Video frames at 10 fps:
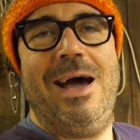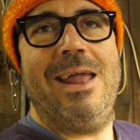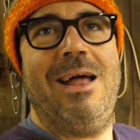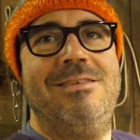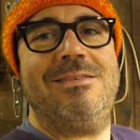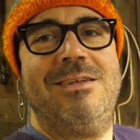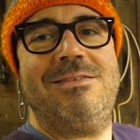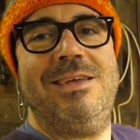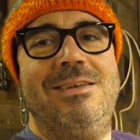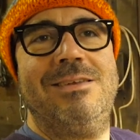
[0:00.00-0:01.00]
And I
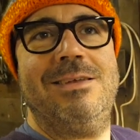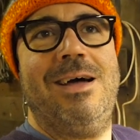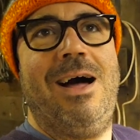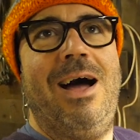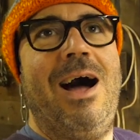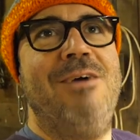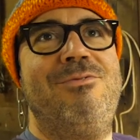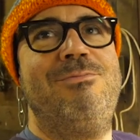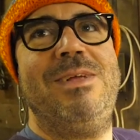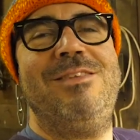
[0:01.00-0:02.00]
started,
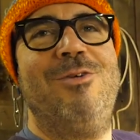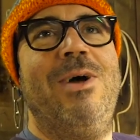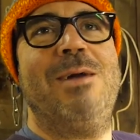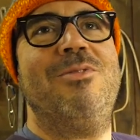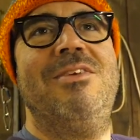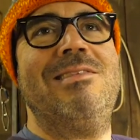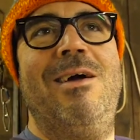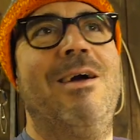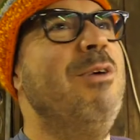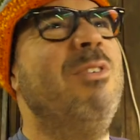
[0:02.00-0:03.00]
I've been toying with this
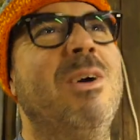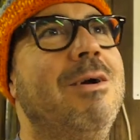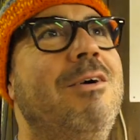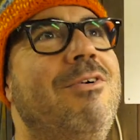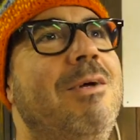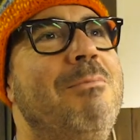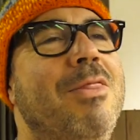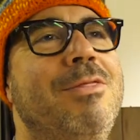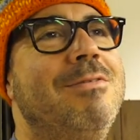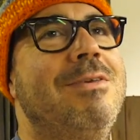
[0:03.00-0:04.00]
logo for a
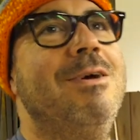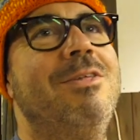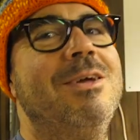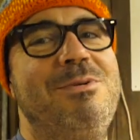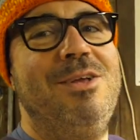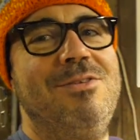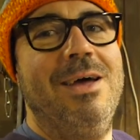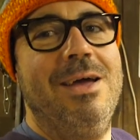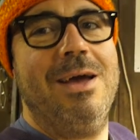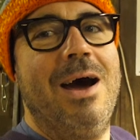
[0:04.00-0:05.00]
month or 2 on the computer,